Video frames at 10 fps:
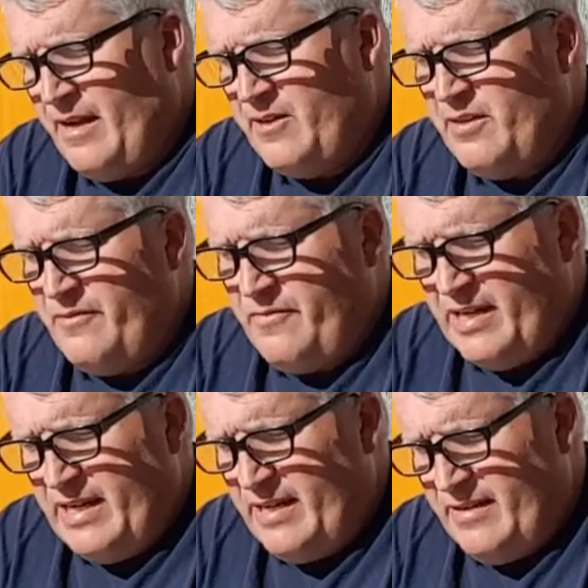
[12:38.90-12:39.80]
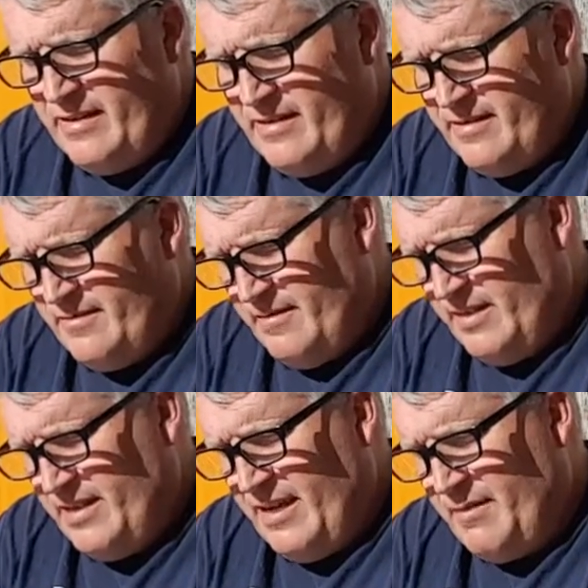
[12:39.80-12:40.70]
I couldn't find a
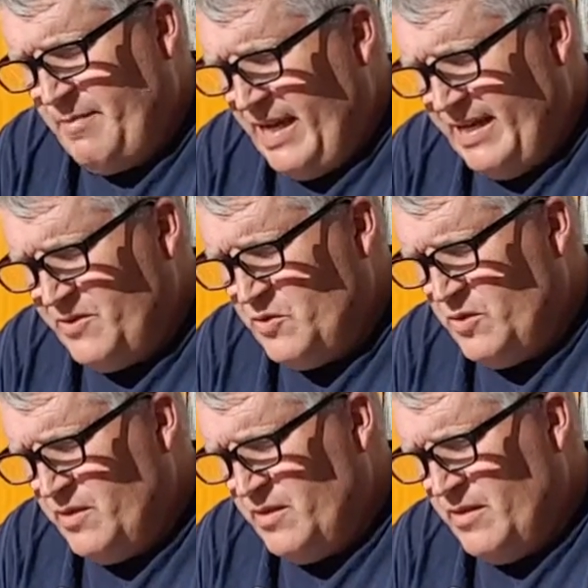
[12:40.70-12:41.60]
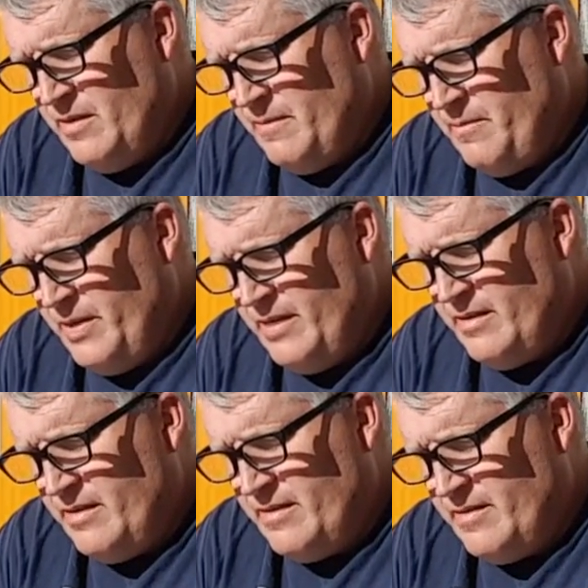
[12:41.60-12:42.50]
exact match, but
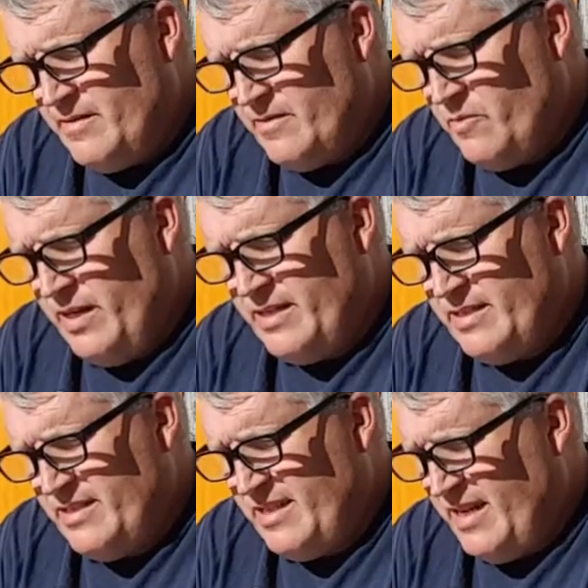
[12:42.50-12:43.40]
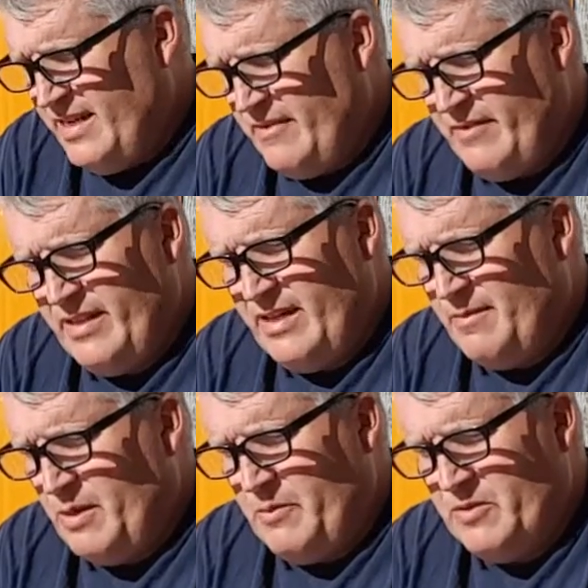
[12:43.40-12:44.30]
the way it's designed and everything,
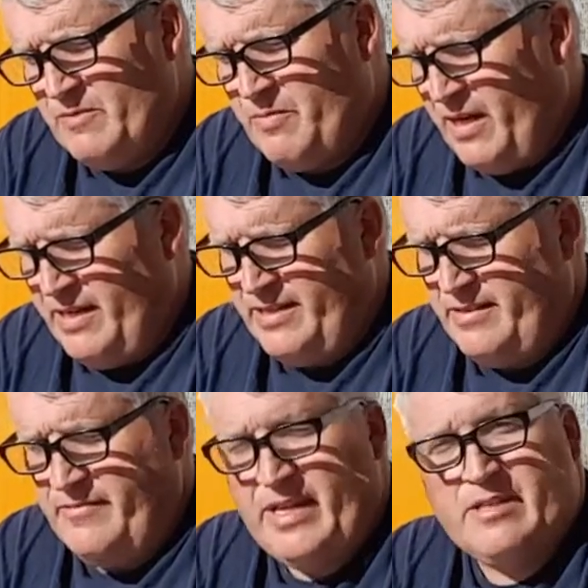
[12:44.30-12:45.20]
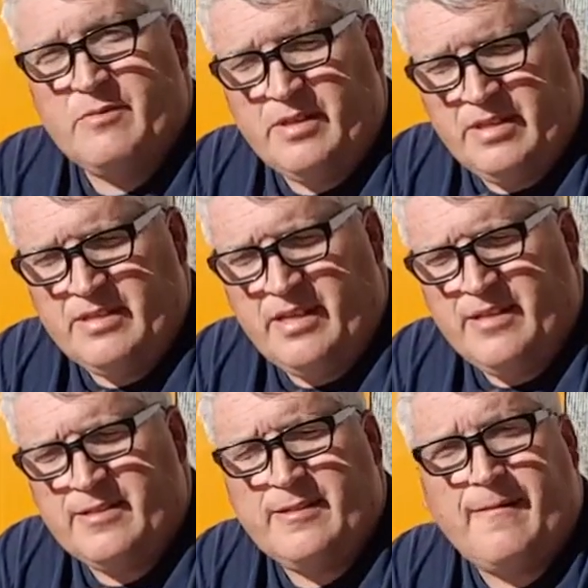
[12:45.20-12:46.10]
I'm almost positive that's what this
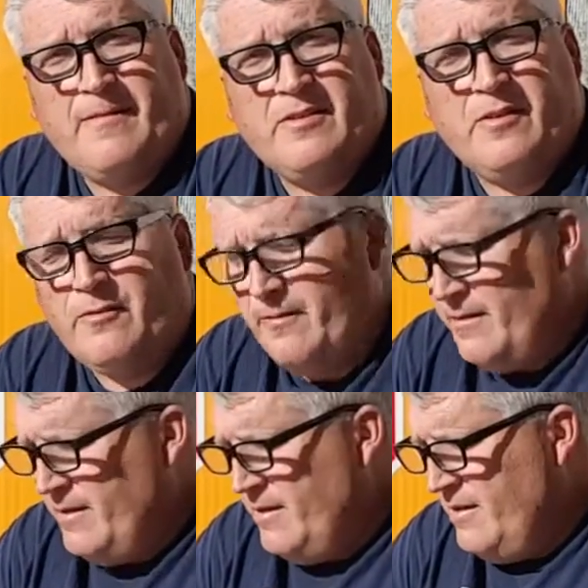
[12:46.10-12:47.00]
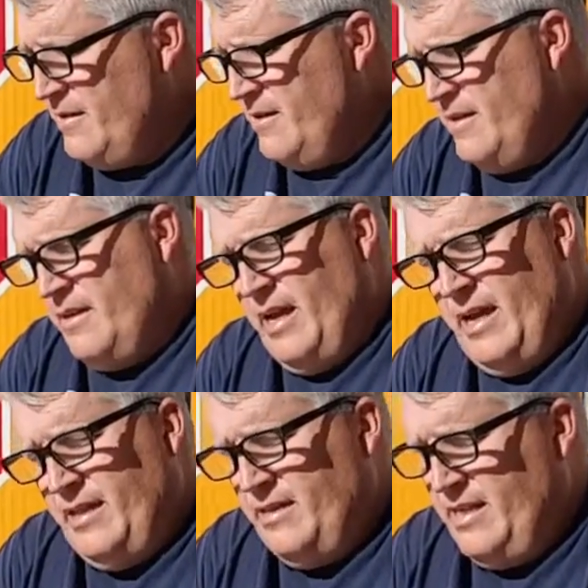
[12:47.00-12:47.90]
is. So,
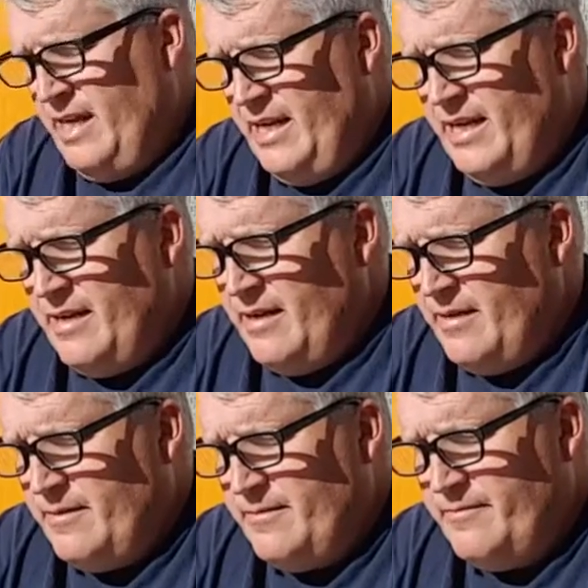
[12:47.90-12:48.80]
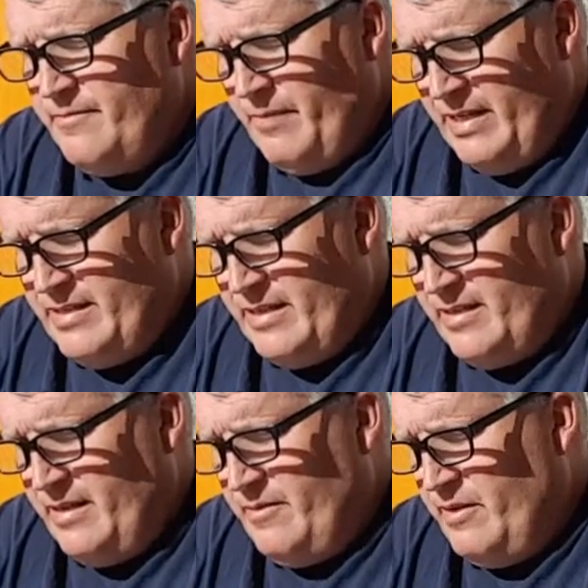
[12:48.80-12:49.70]
and the dating,
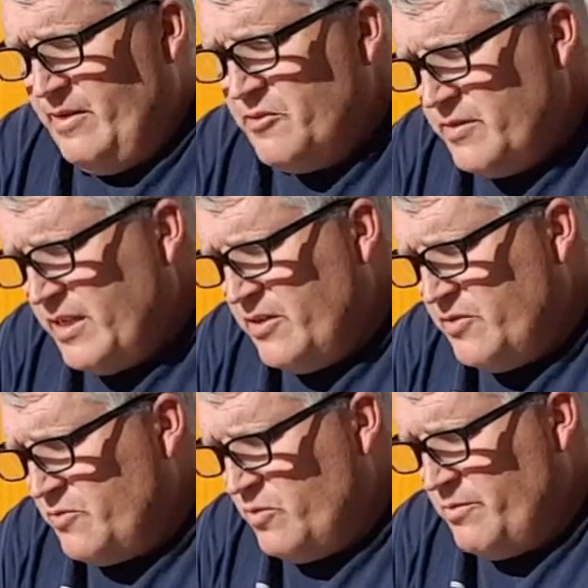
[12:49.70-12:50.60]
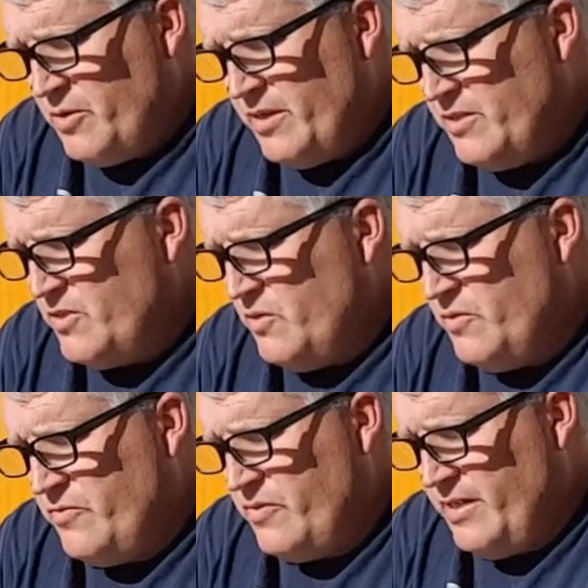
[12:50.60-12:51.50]
basically, you know, they used wood burning
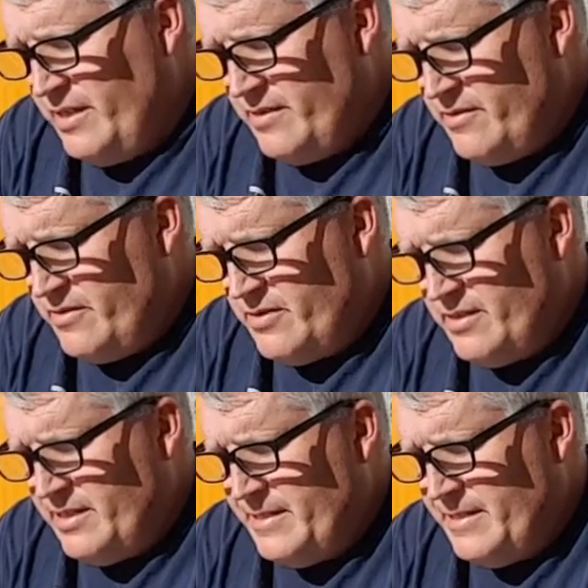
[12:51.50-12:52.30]
stoves for years,